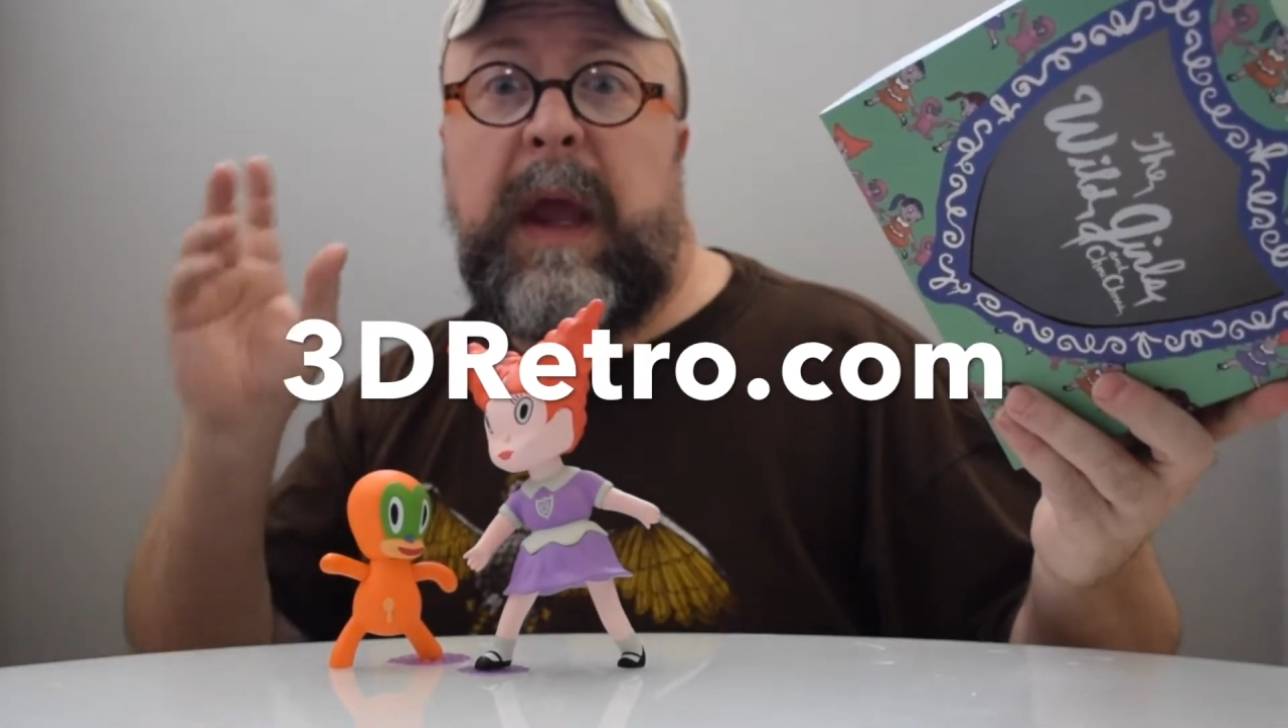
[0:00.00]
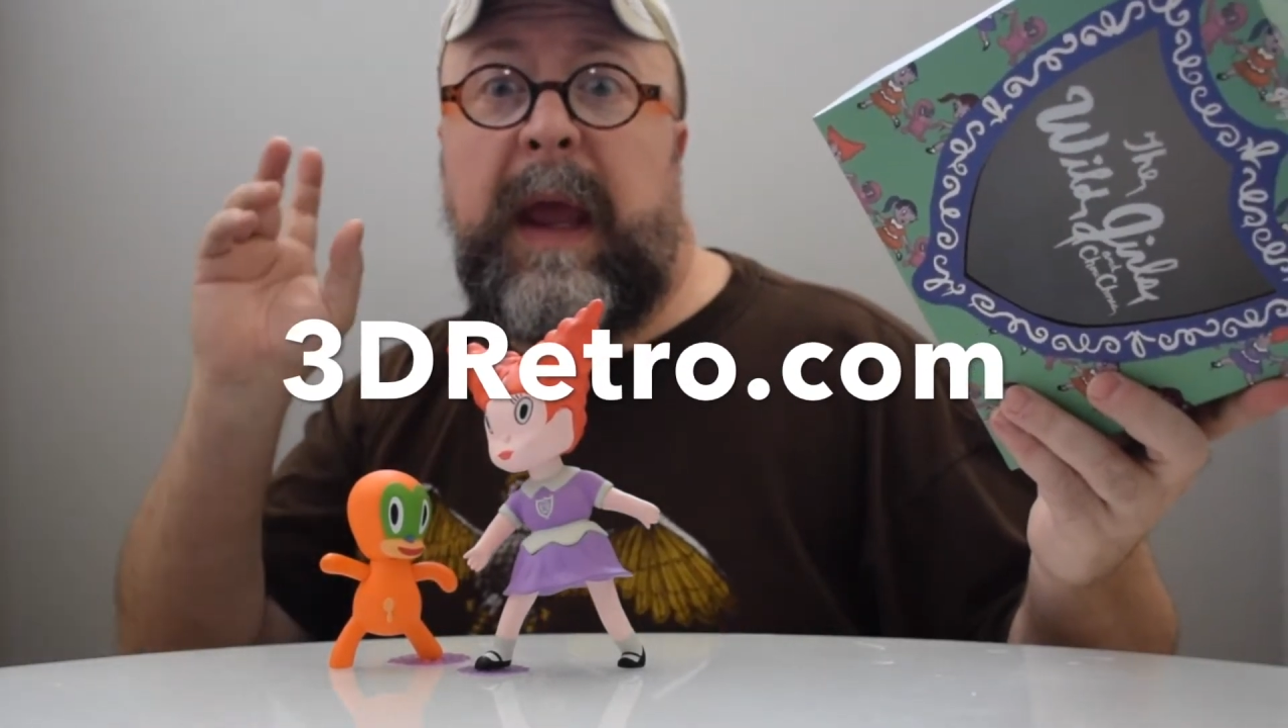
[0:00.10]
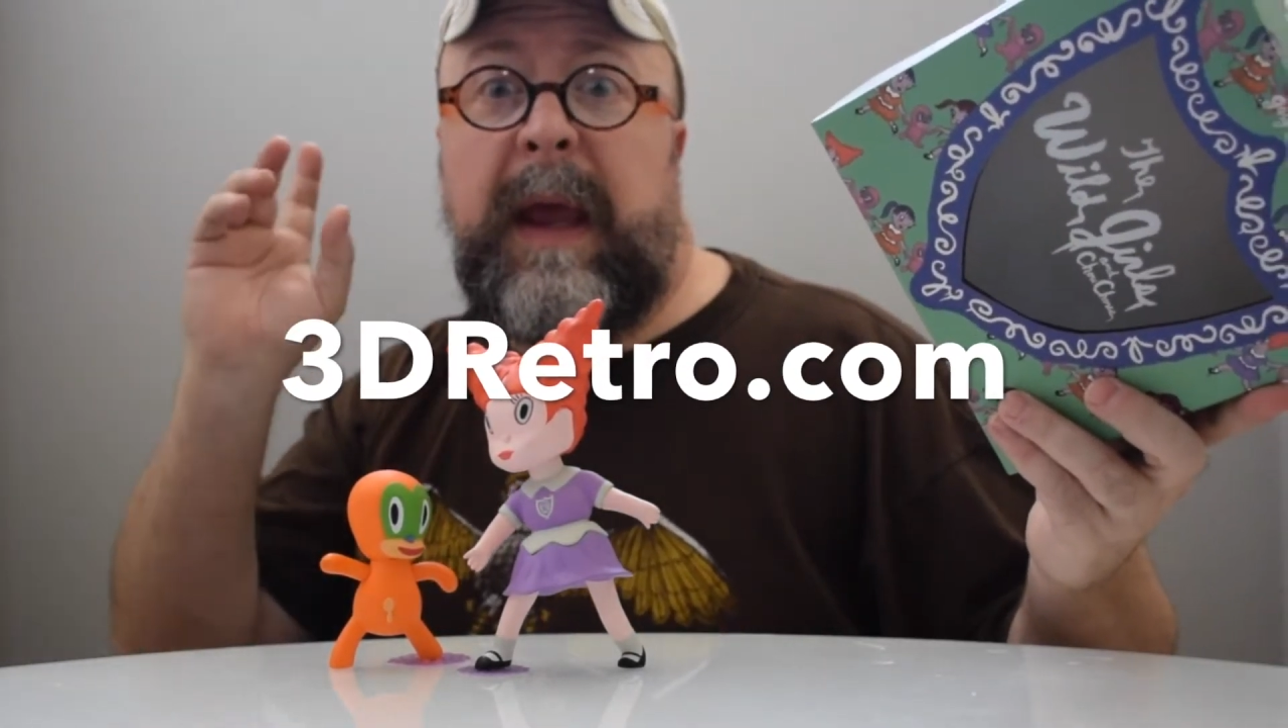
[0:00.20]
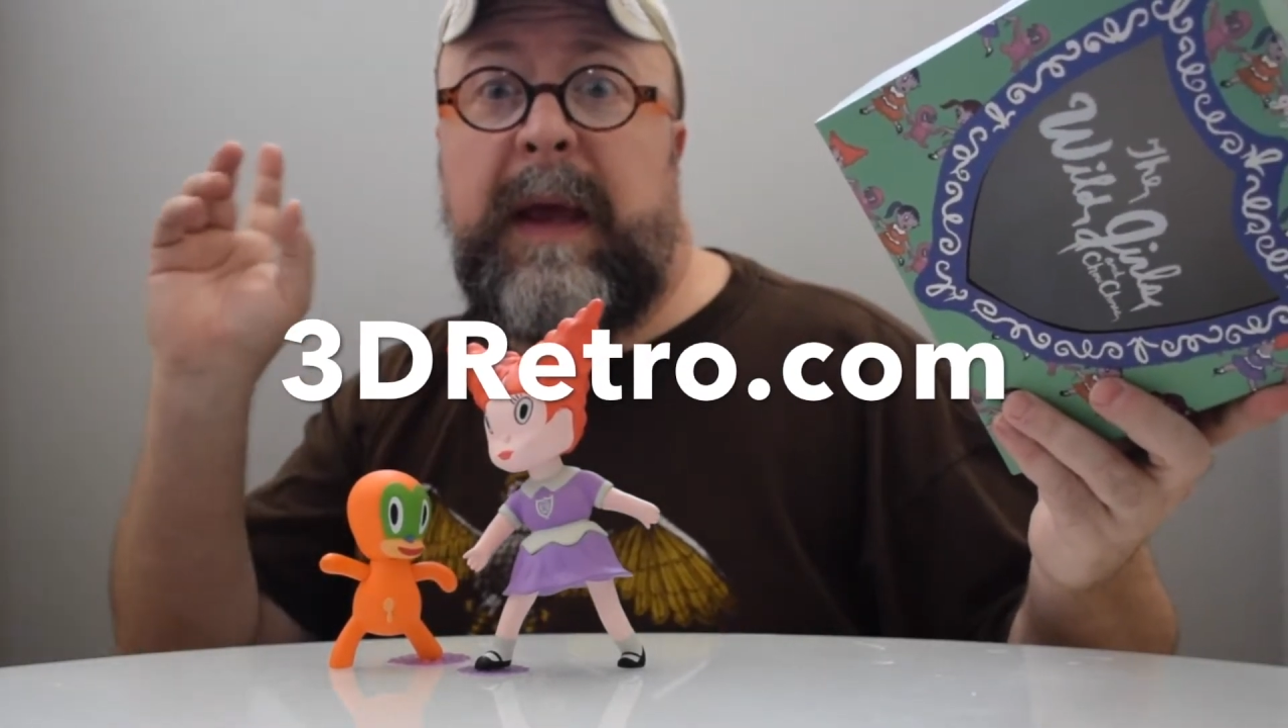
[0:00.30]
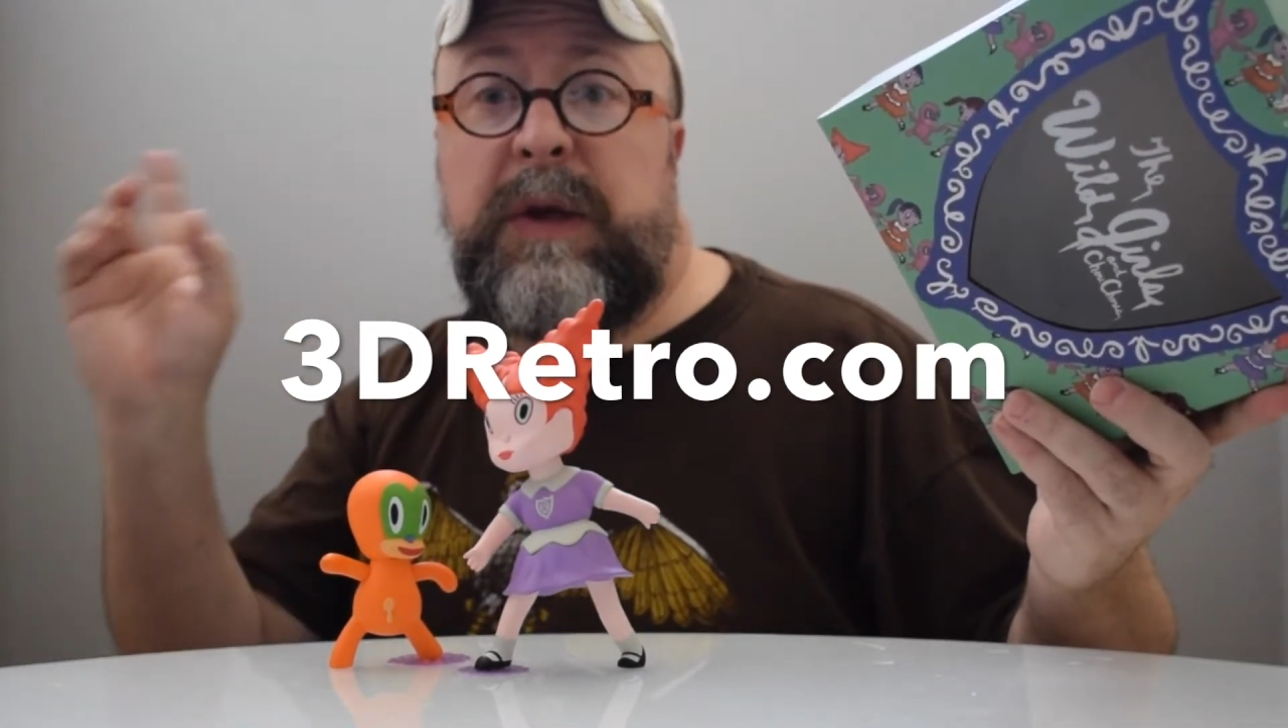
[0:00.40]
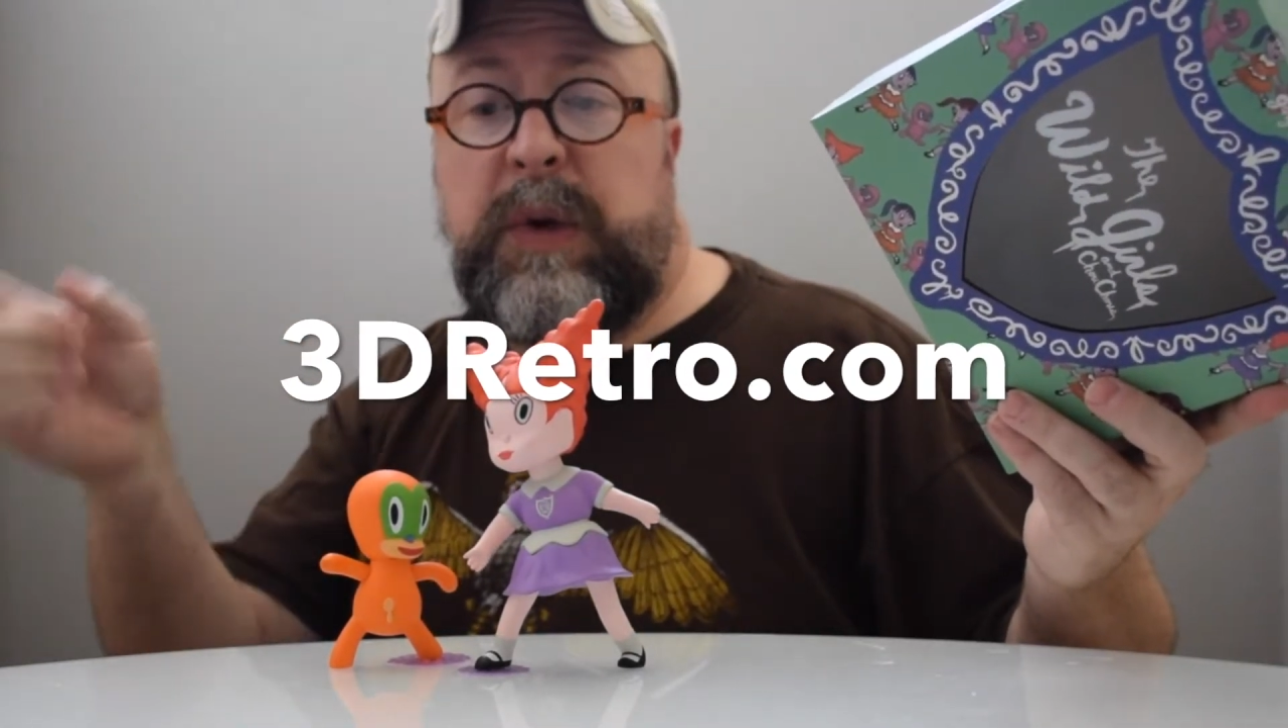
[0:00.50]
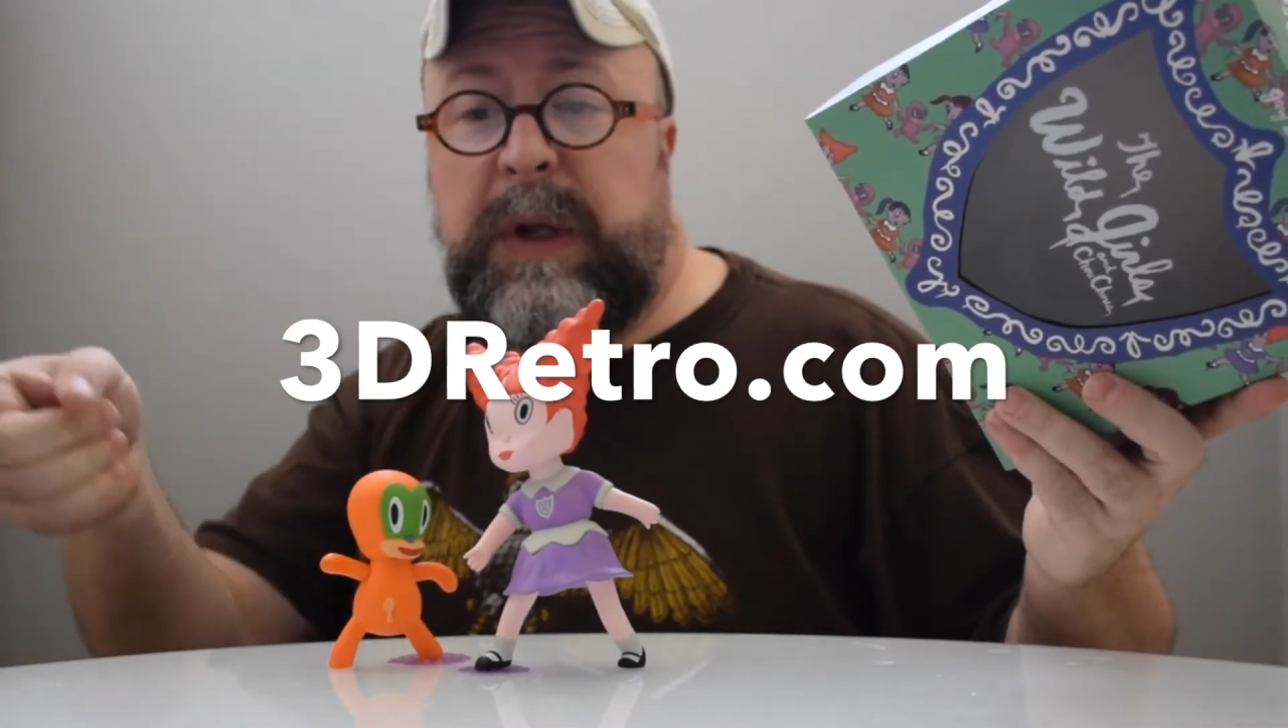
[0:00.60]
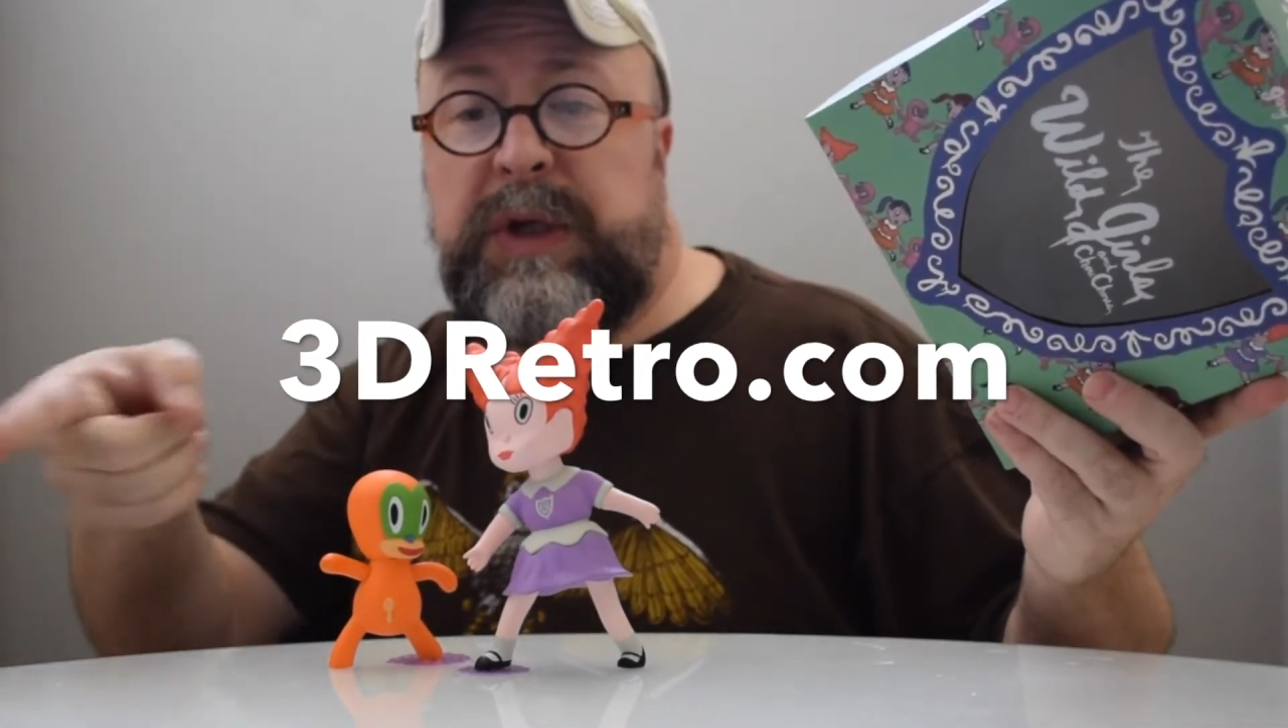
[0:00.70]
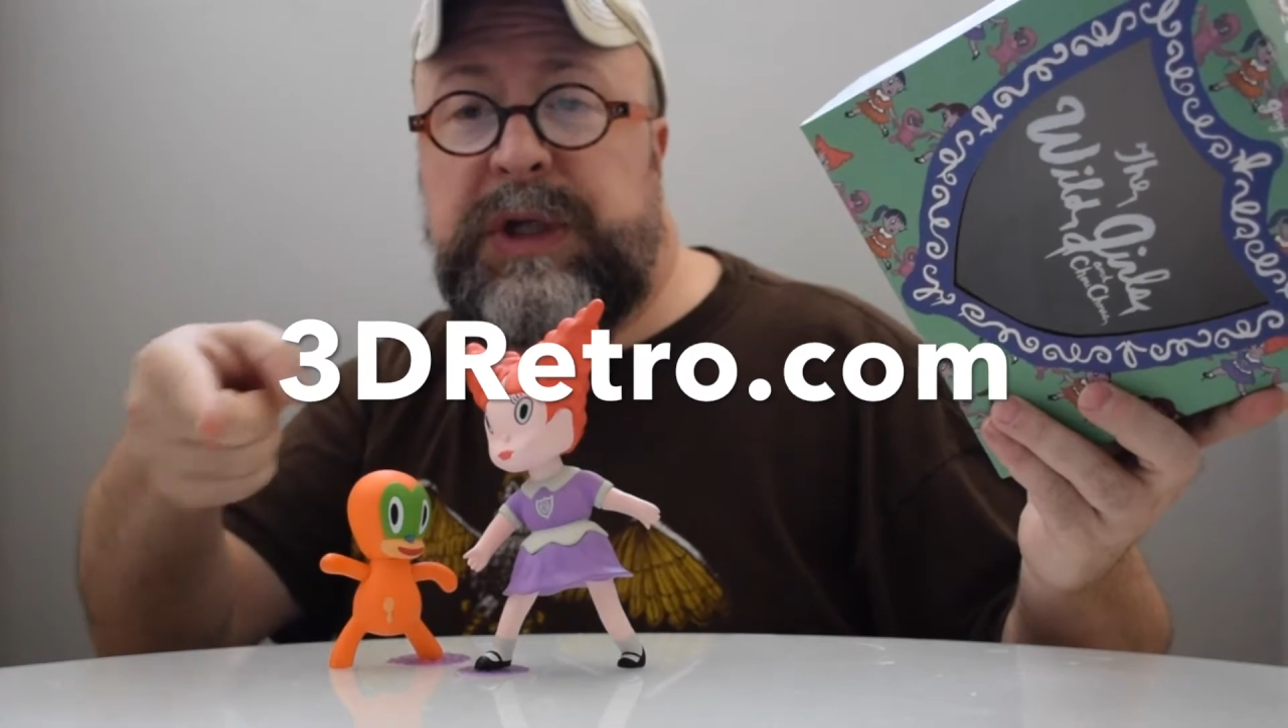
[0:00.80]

and you can